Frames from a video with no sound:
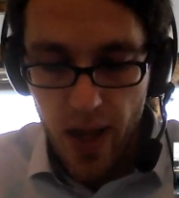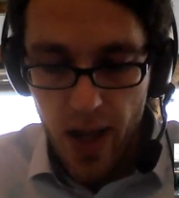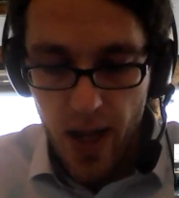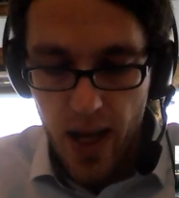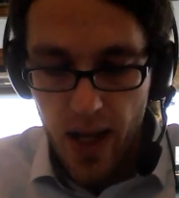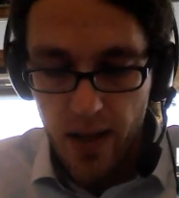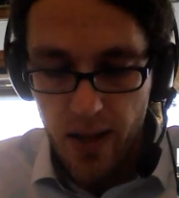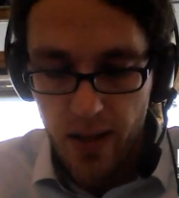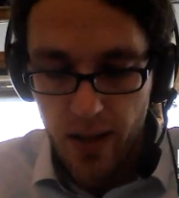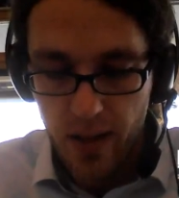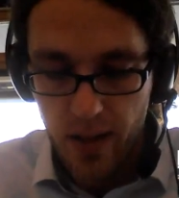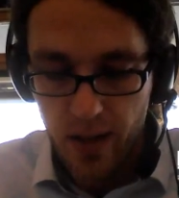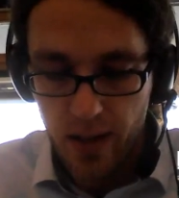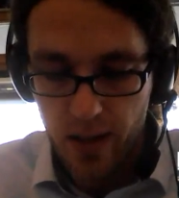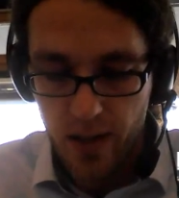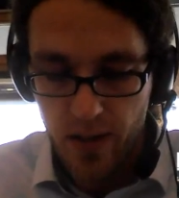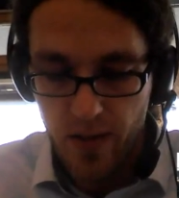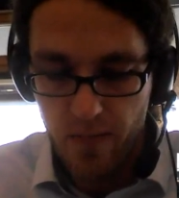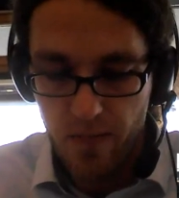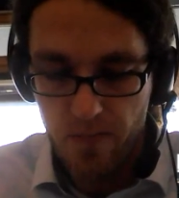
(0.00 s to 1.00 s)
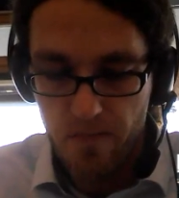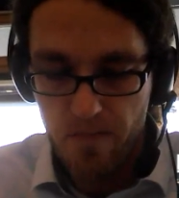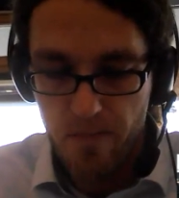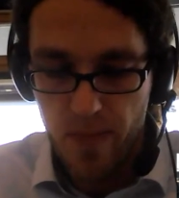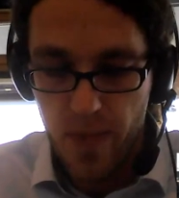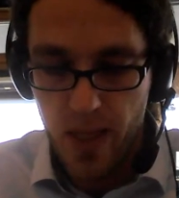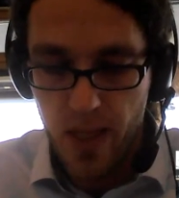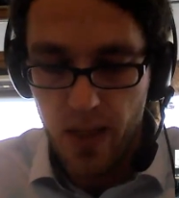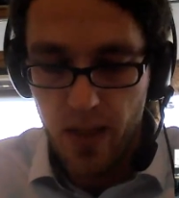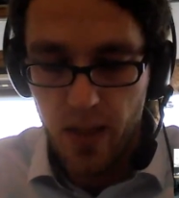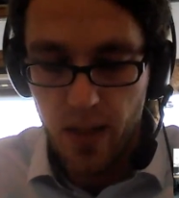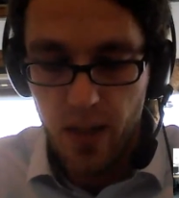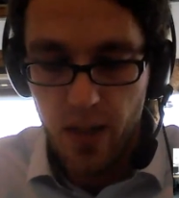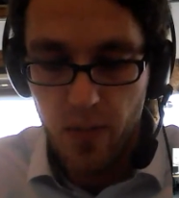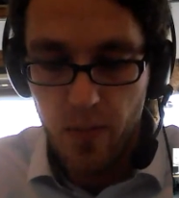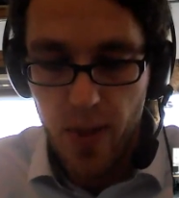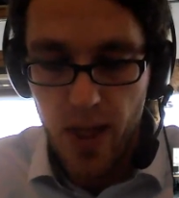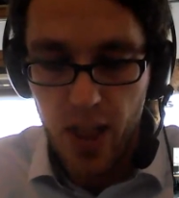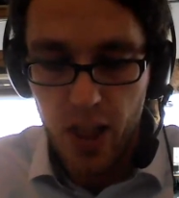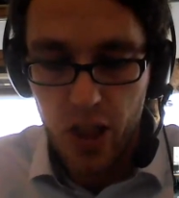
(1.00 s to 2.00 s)
is that
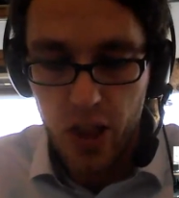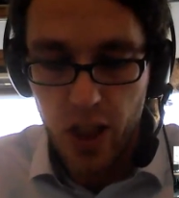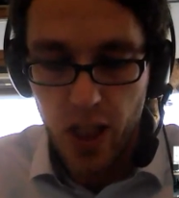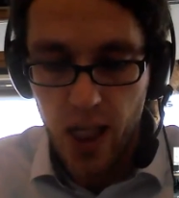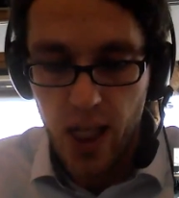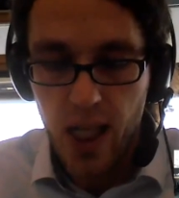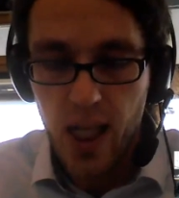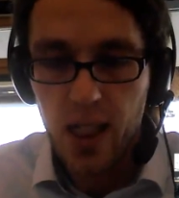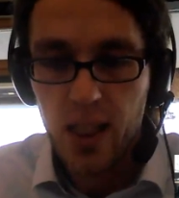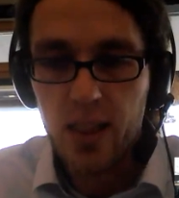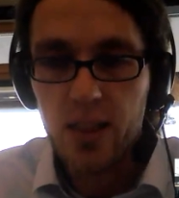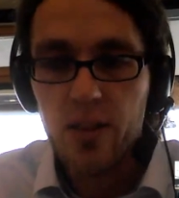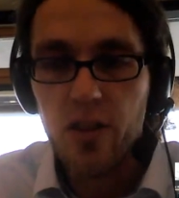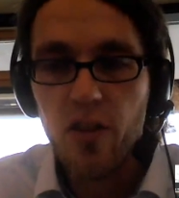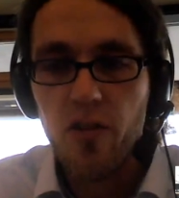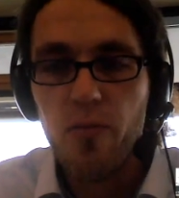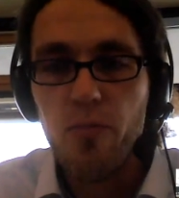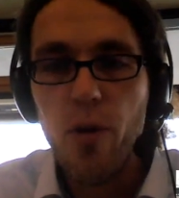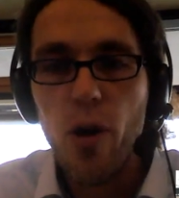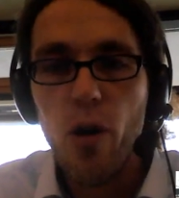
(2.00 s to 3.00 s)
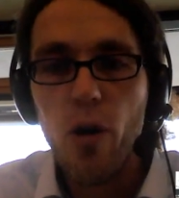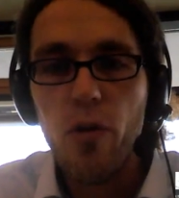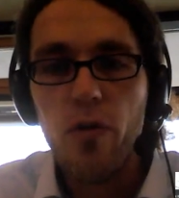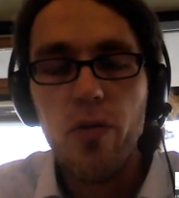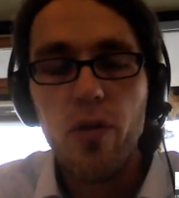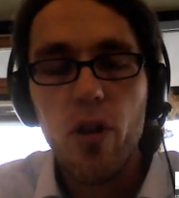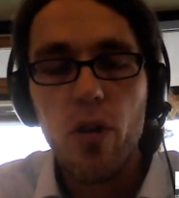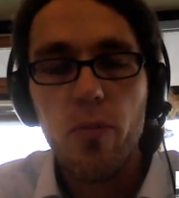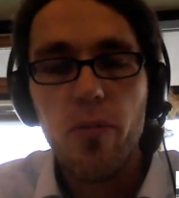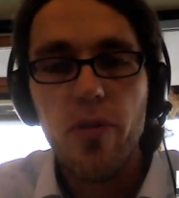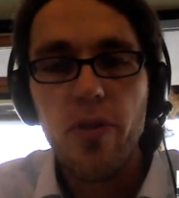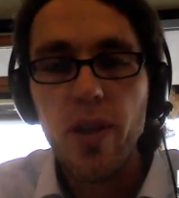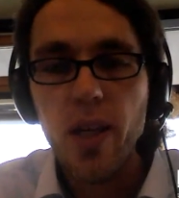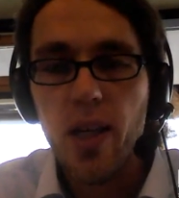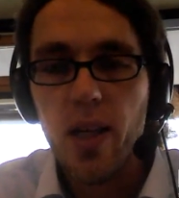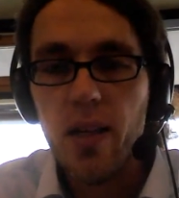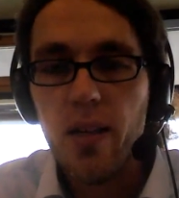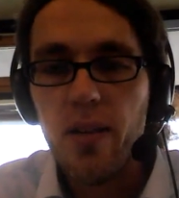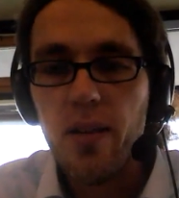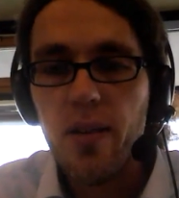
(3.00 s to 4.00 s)
the big chunks of both
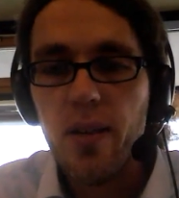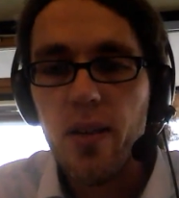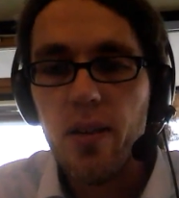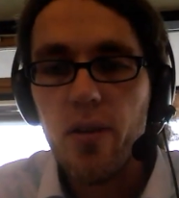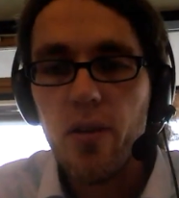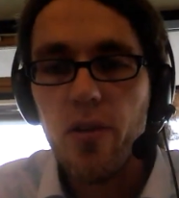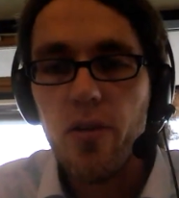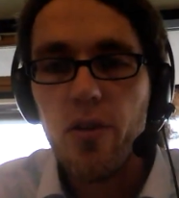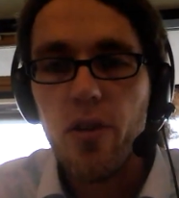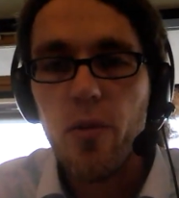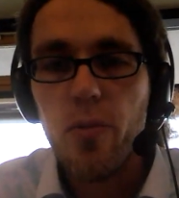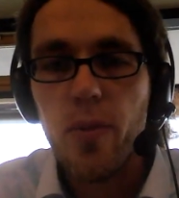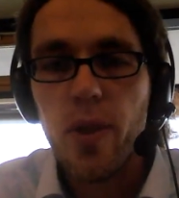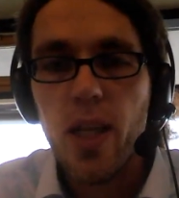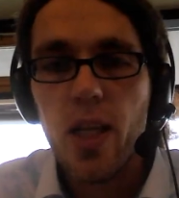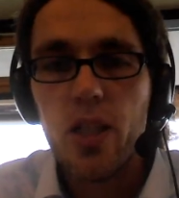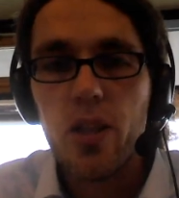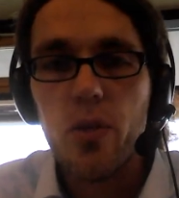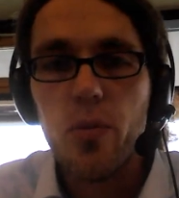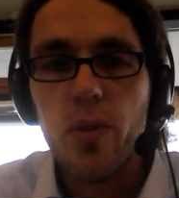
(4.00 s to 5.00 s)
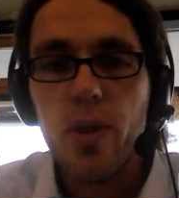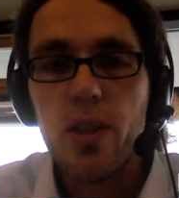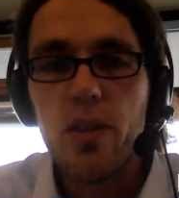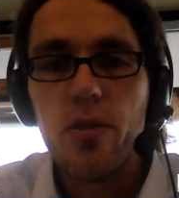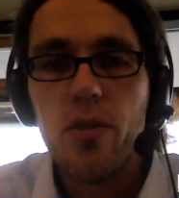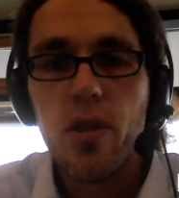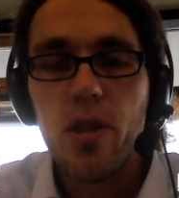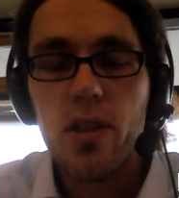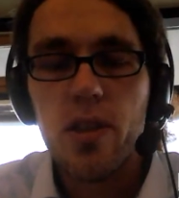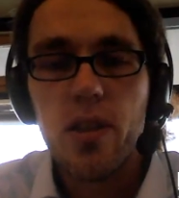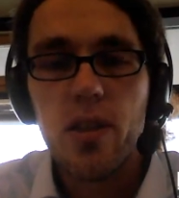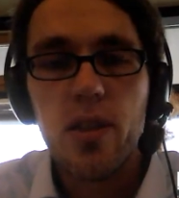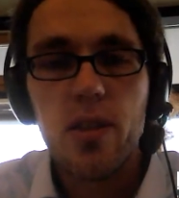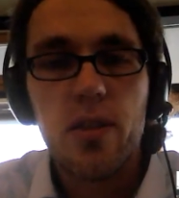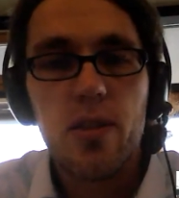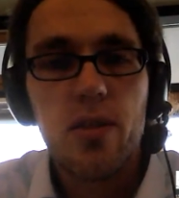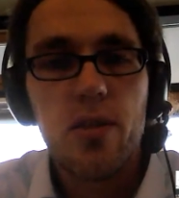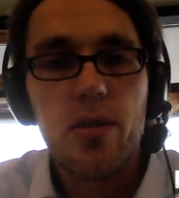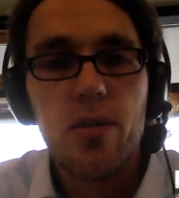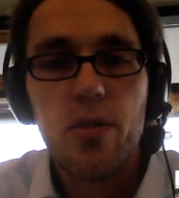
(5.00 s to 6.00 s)
open science and also open educational
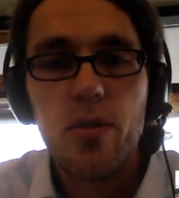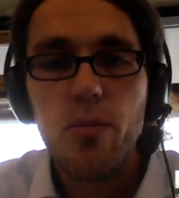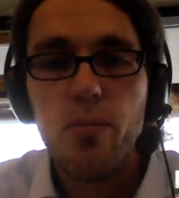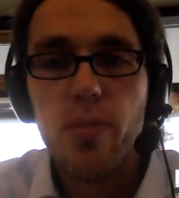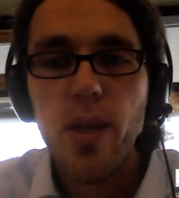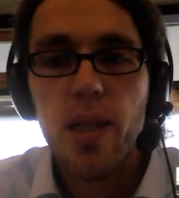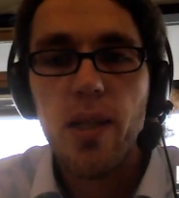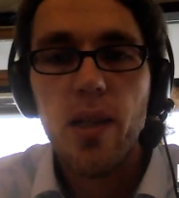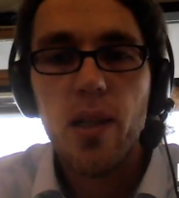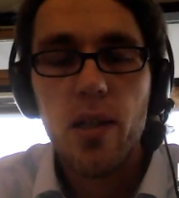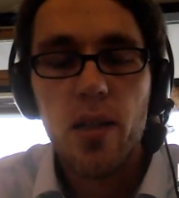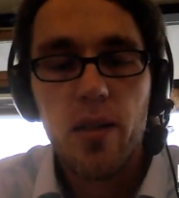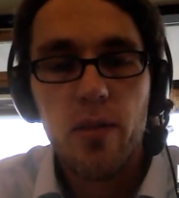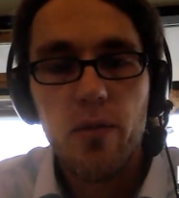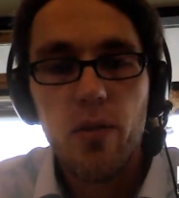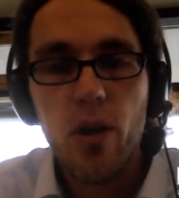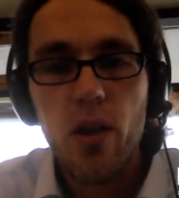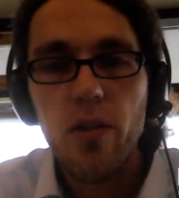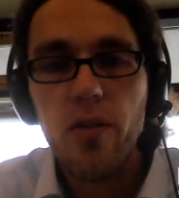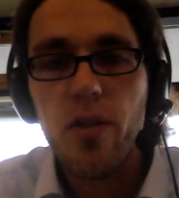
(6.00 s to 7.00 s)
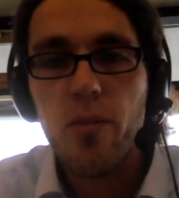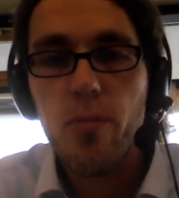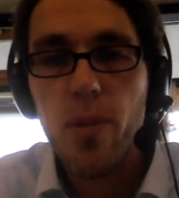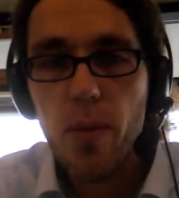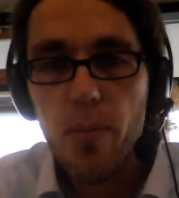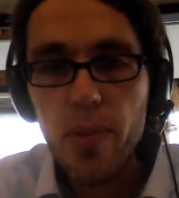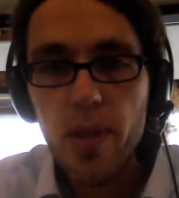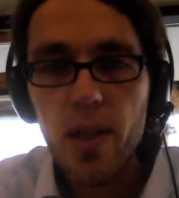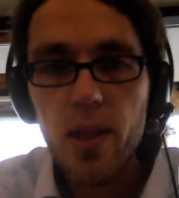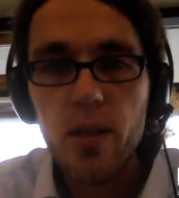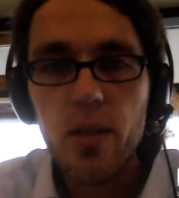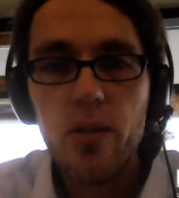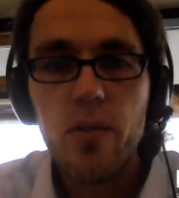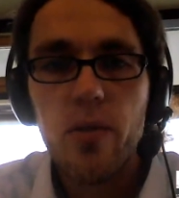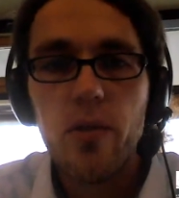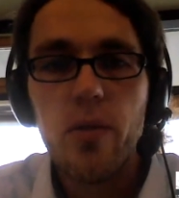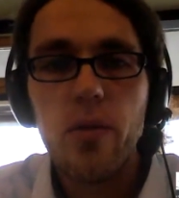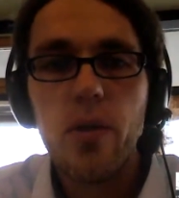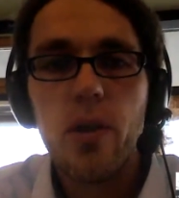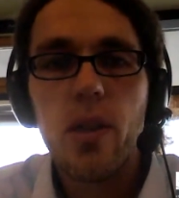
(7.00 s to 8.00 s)
resource is to better involve the public,
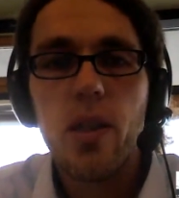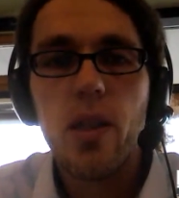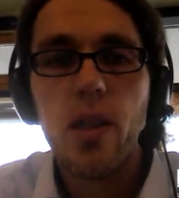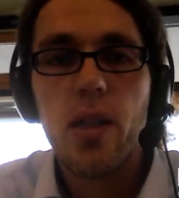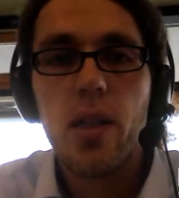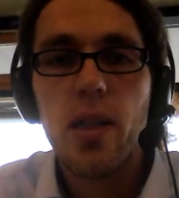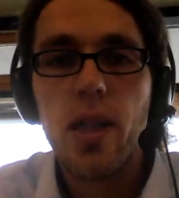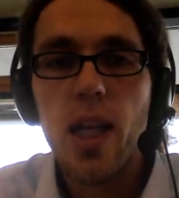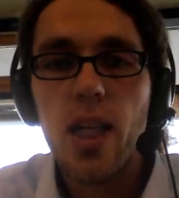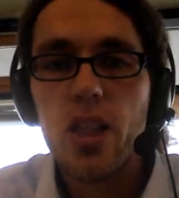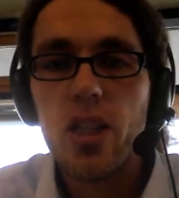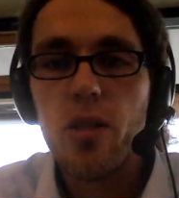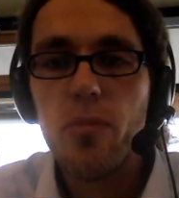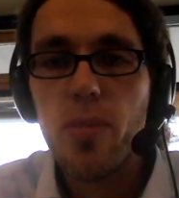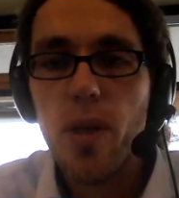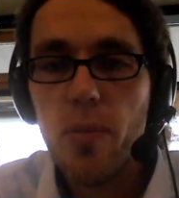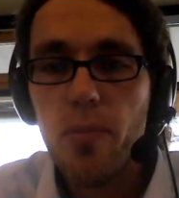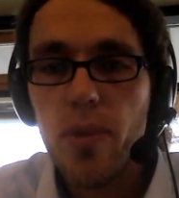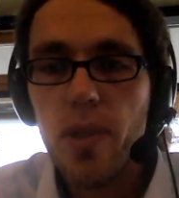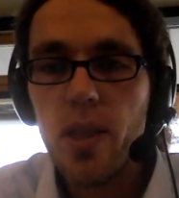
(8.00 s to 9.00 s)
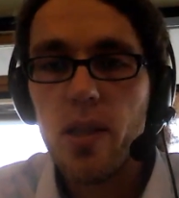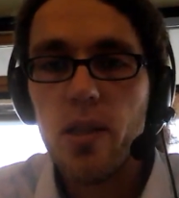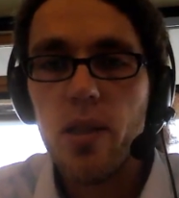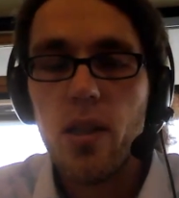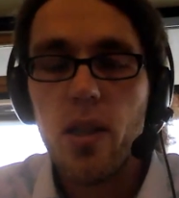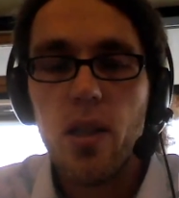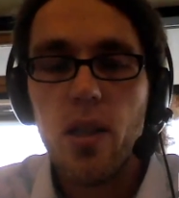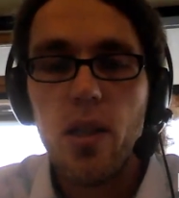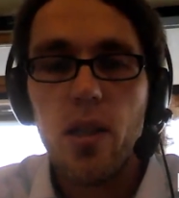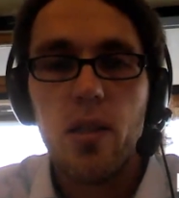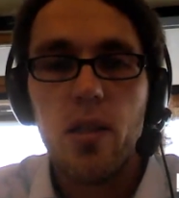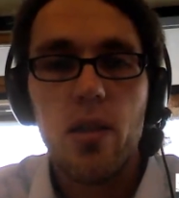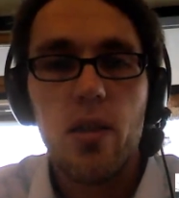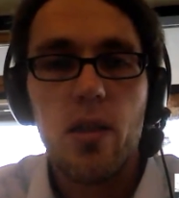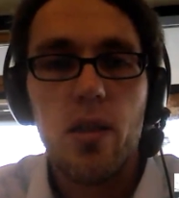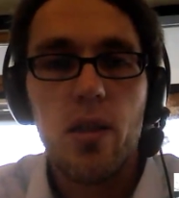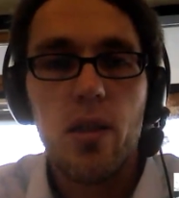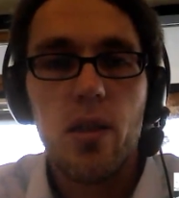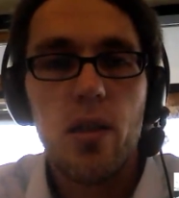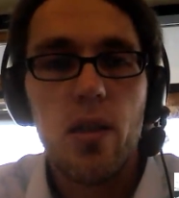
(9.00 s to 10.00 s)
to engage the public
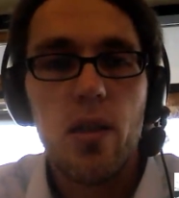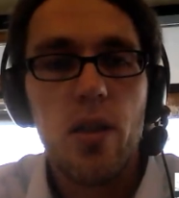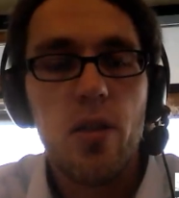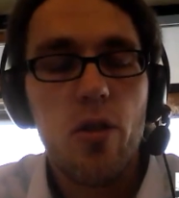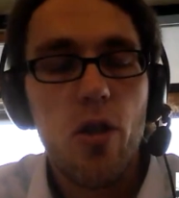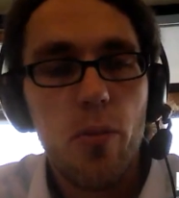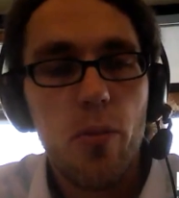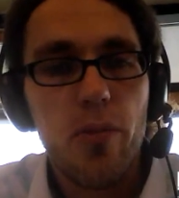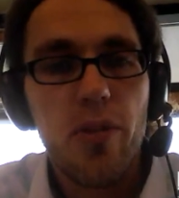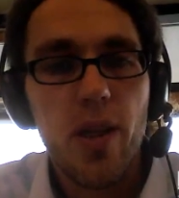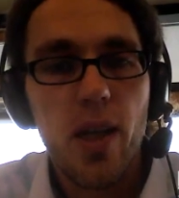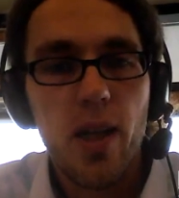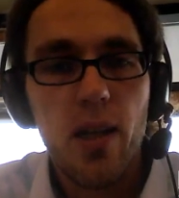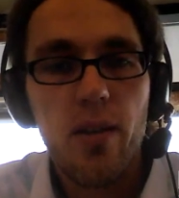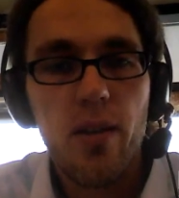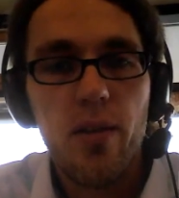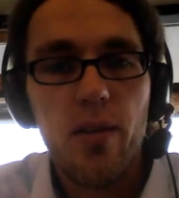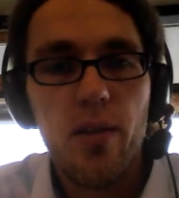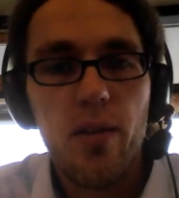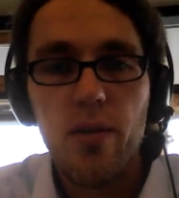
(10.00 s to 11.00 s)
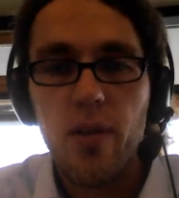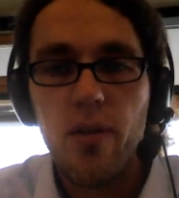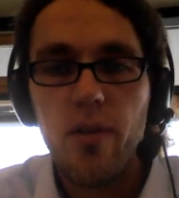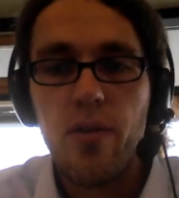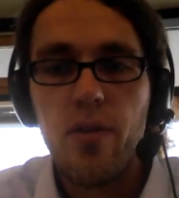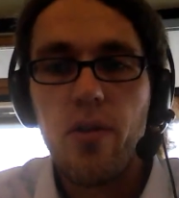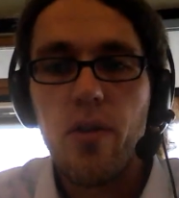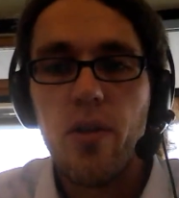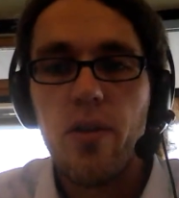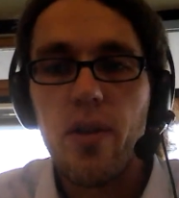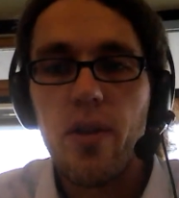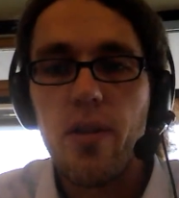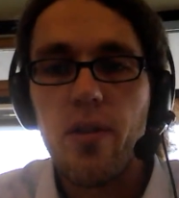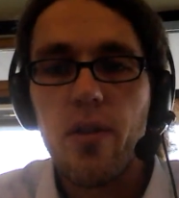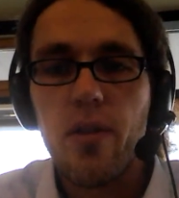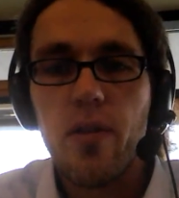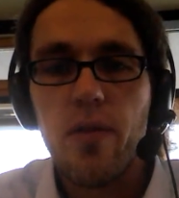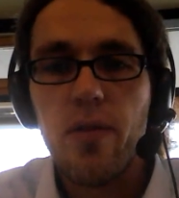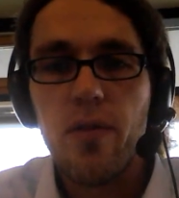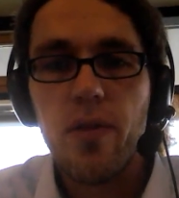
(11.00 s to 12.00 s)
in open science in this
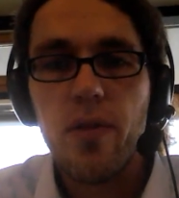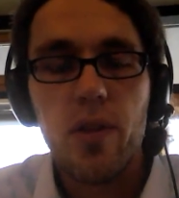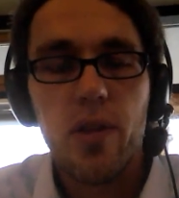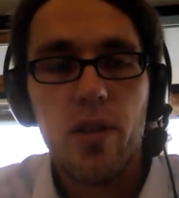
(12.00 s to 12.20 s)
context of